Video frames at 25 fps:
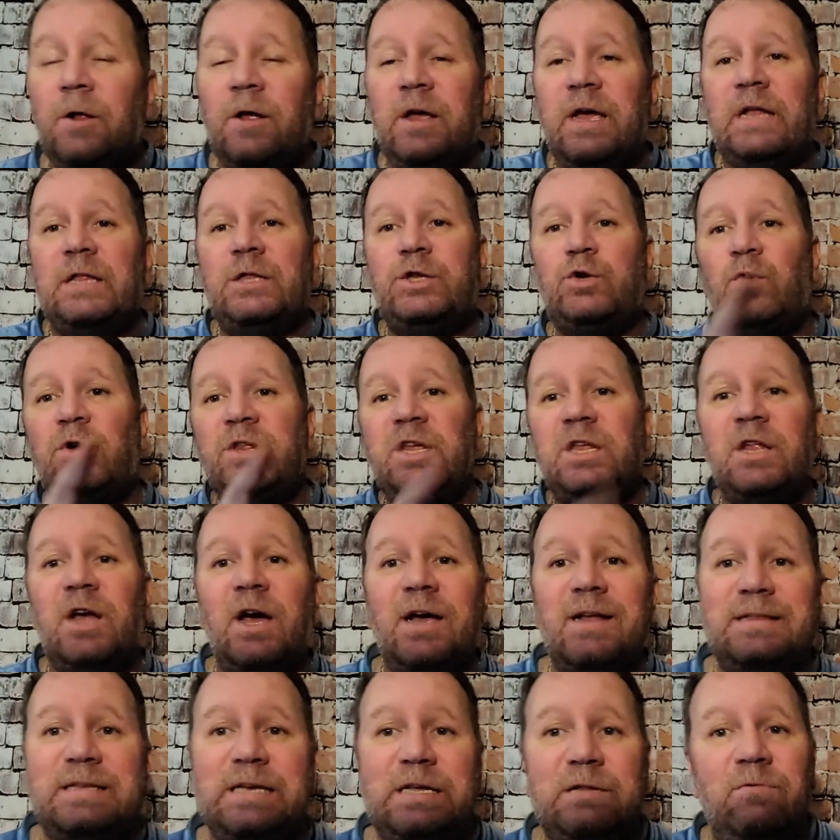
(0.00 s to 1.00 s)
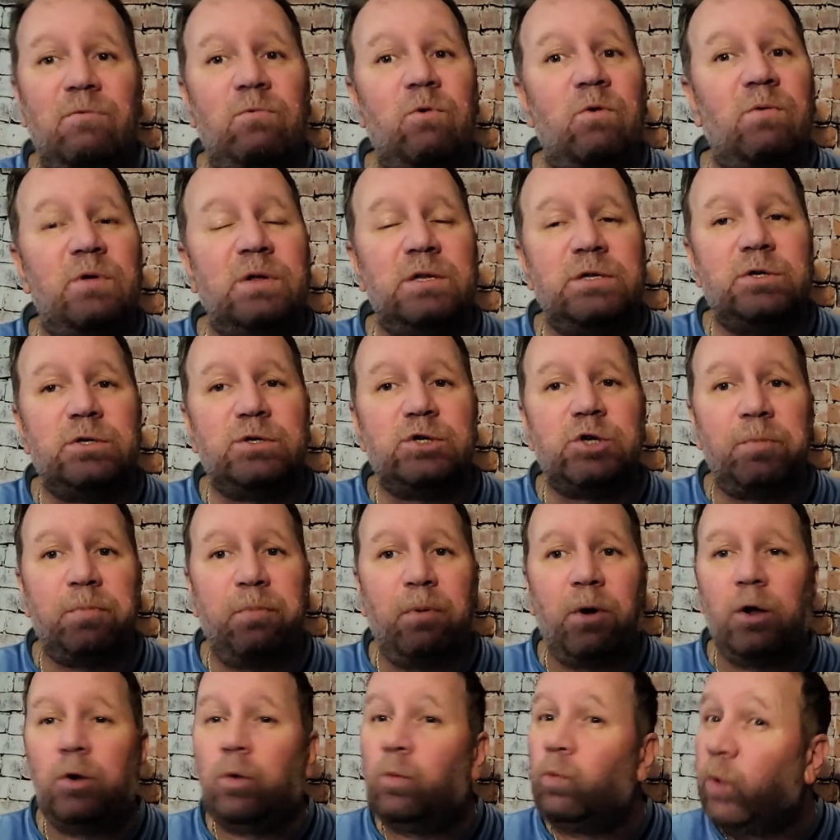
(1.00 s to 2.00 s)
In 2019, when we went to Super
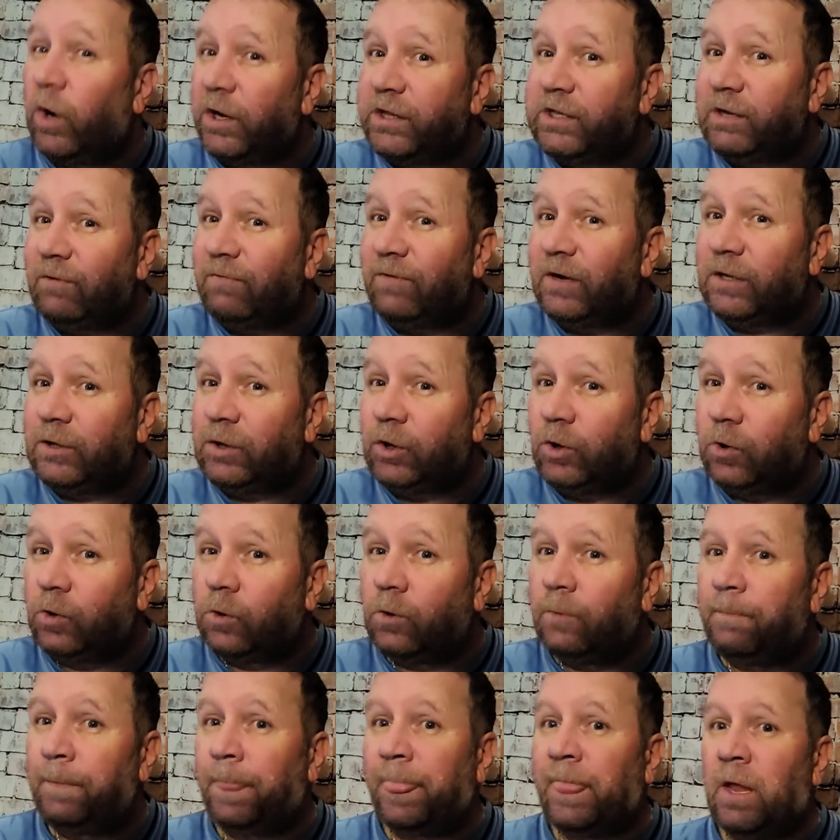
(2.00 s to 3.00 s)
Bowl, what did we do?